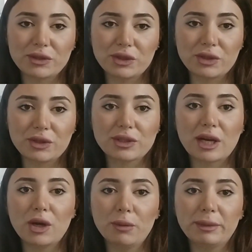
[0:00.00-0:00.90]
students.
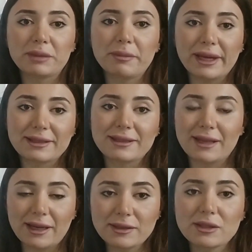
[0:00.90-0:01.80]
I hope it made
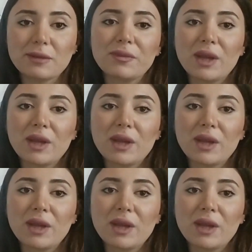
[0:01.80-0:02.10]
sense.